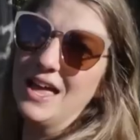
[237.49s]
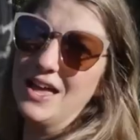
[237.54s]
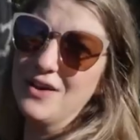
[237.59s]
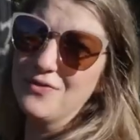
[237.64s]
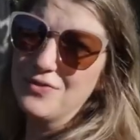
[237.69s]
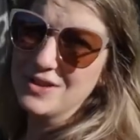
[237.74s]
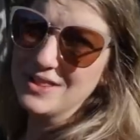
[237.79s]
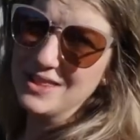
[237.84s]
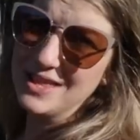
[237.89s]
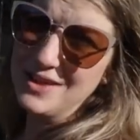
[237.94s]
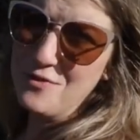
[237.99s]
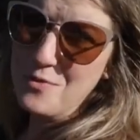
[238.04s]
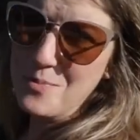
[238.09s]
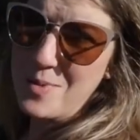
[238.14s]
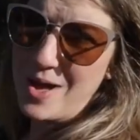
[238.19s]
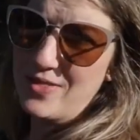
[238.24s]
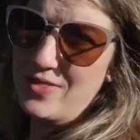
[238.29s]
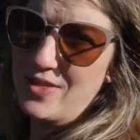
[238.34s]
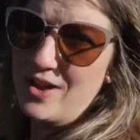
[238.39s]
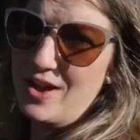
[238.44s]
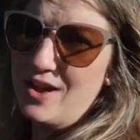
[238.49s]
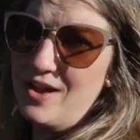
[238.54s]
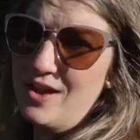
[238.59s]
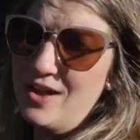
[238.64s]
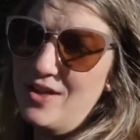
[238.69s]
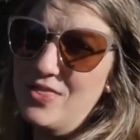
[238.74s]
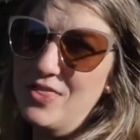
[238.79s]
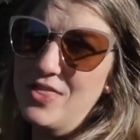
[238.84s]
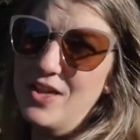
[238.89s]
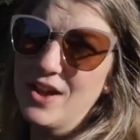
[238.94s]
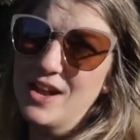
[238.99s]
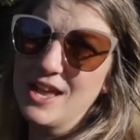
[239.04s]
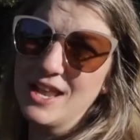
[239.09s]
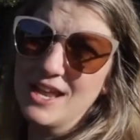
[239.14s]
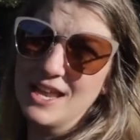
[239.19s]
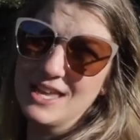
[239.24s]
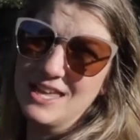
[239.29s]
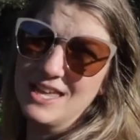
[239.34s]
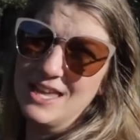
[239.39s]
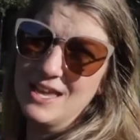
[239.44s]
If we leave them on there, they're going
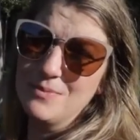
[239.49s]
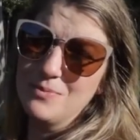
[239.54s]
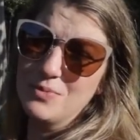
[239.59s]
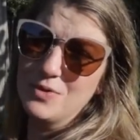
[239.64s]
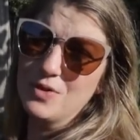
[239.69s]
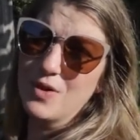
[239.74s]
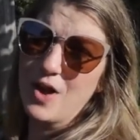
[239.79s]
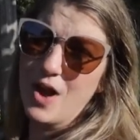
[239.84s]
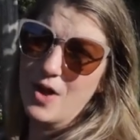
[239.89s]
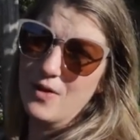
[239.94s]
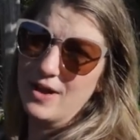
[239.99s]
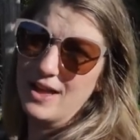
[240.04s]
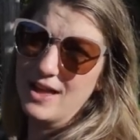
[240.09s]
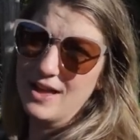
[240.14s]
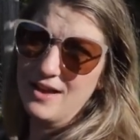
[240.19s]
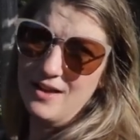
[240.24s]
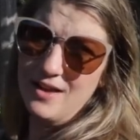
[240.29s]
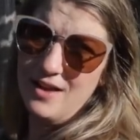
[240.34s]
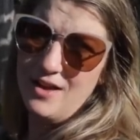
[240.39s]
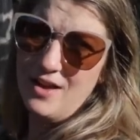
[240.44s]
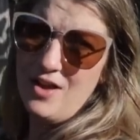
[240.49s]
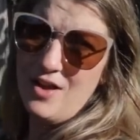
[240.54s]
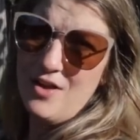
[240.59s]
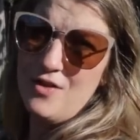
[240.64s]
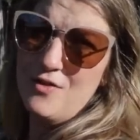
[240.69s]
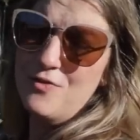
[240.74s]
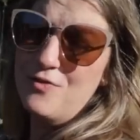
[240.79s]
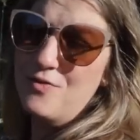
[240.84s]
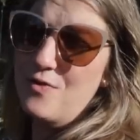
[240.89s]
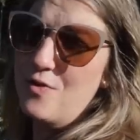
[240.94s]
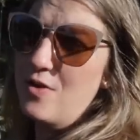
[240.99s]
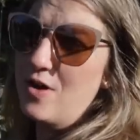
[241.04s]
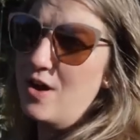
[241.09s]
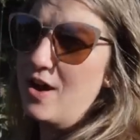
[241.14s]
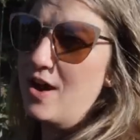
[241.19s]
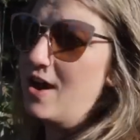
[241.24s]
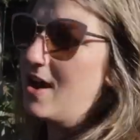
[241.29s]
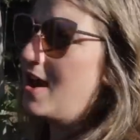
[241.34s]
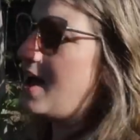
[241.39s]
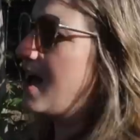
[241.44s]
to keep growing
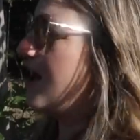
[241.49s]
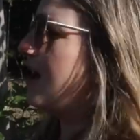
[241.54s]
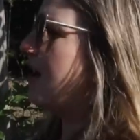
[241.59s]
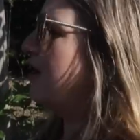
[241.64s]
for